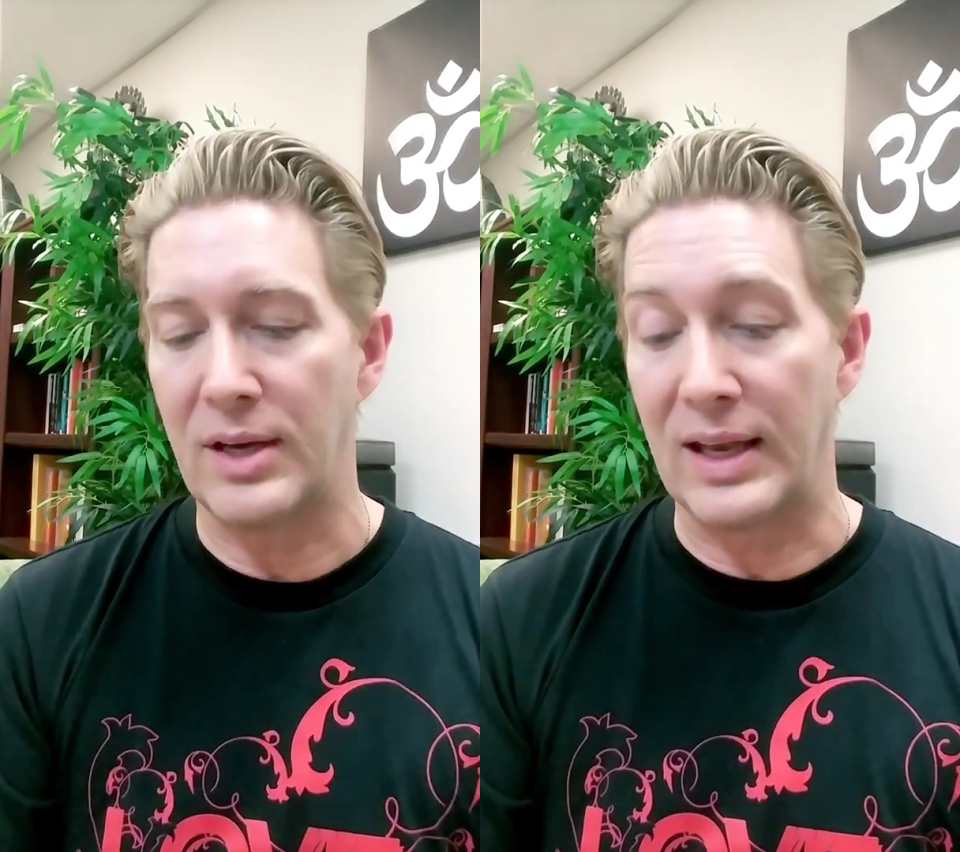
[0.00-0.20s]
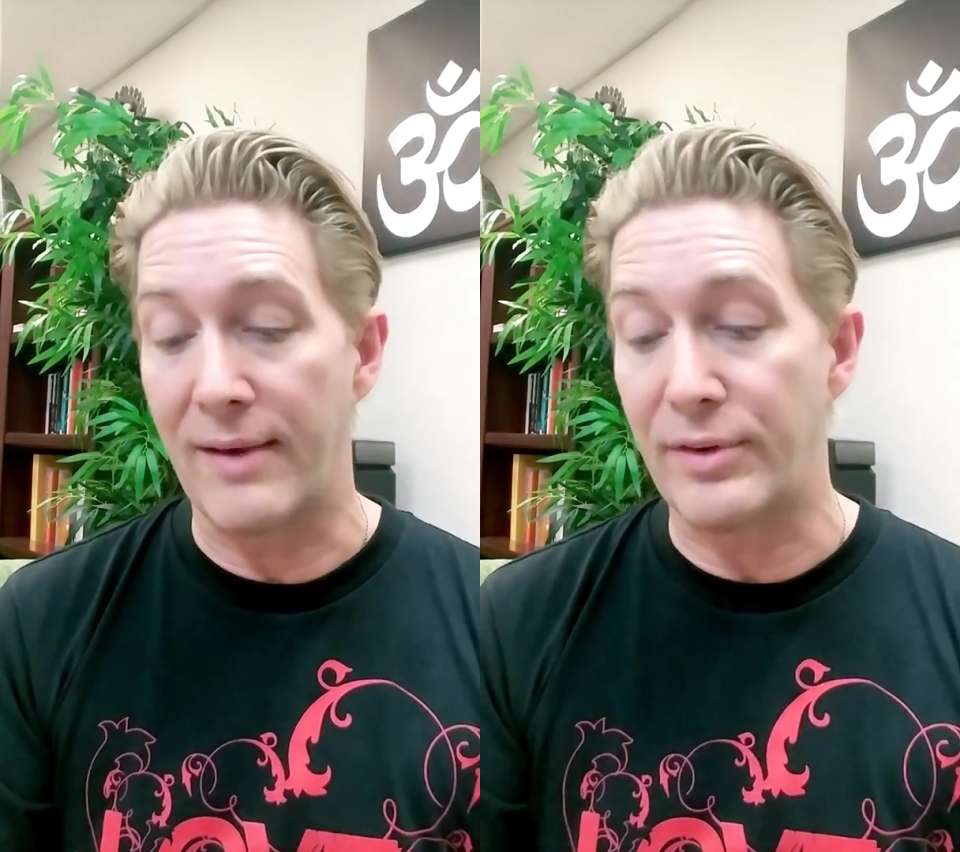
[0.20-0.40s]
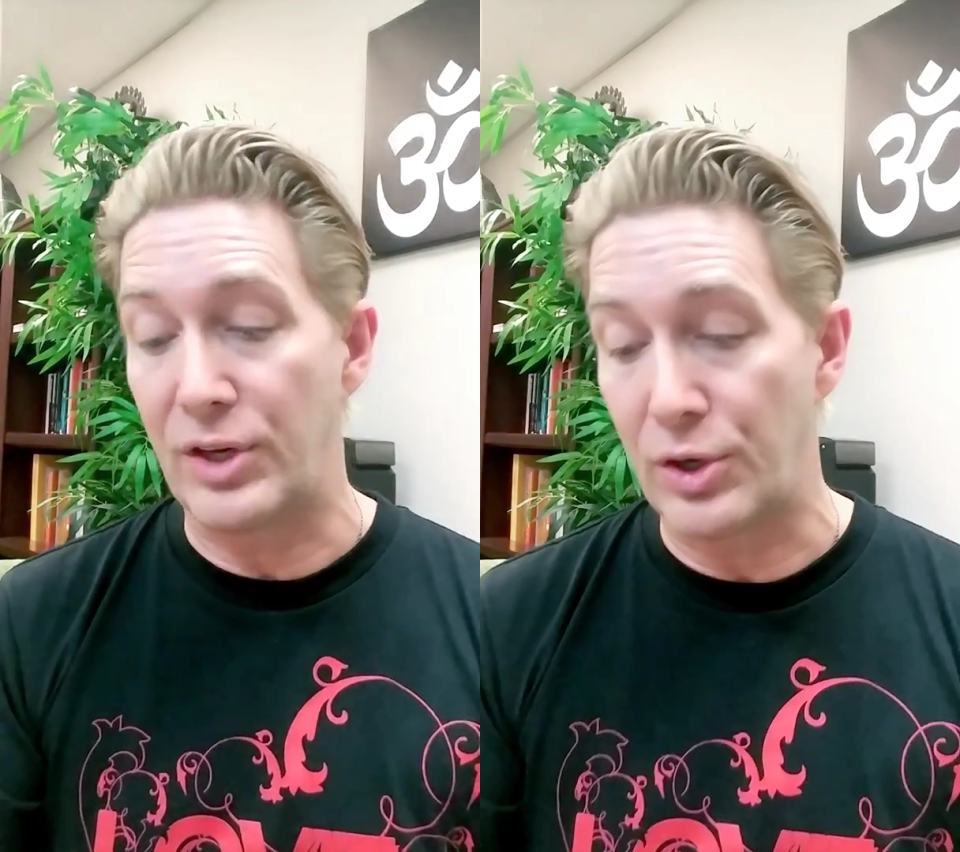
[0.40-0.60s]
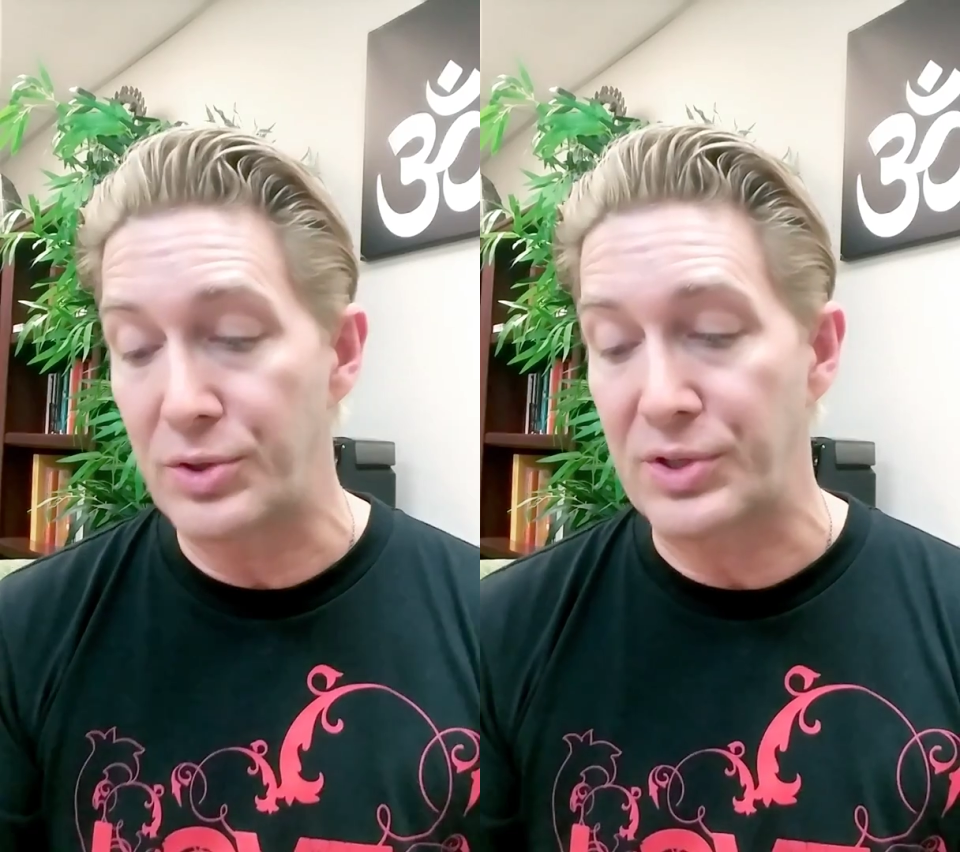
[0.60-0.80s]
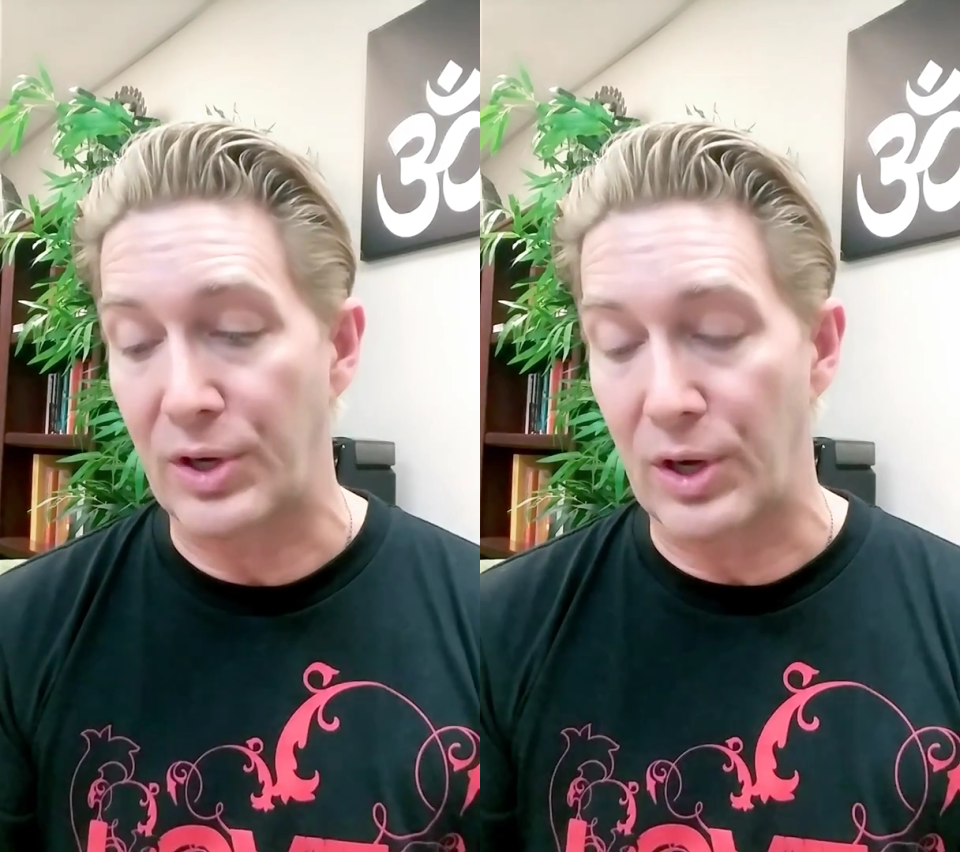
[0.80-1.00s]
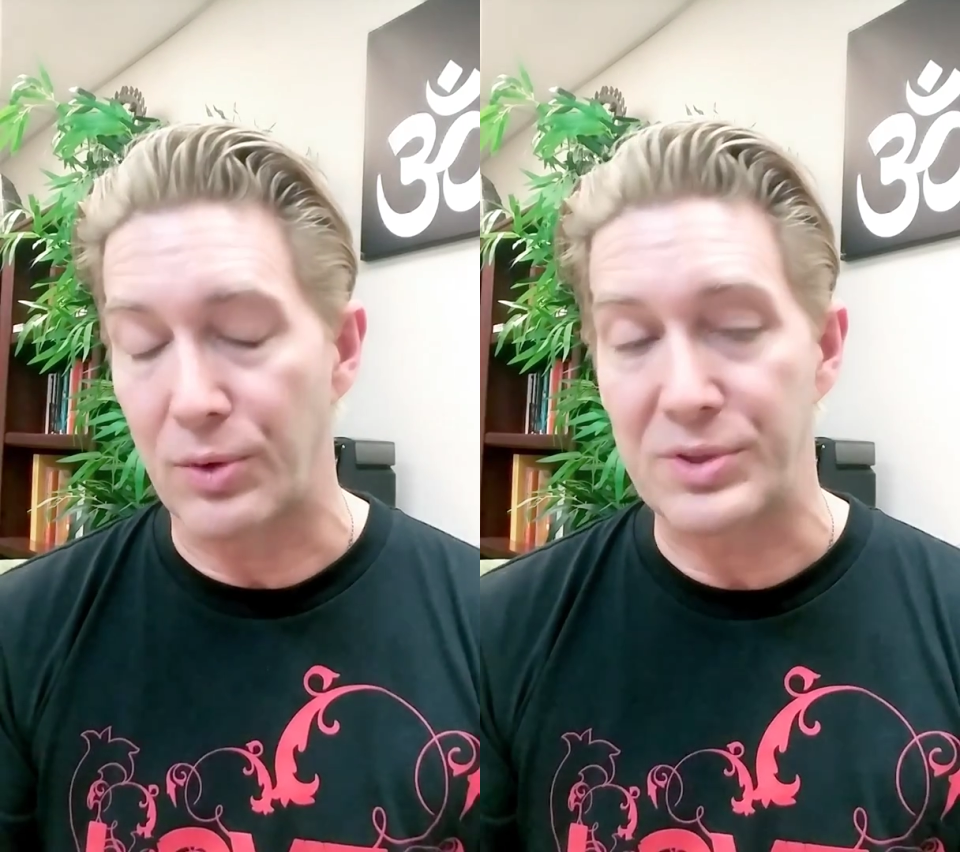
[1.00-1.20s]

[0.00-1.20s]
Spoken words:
11 years ago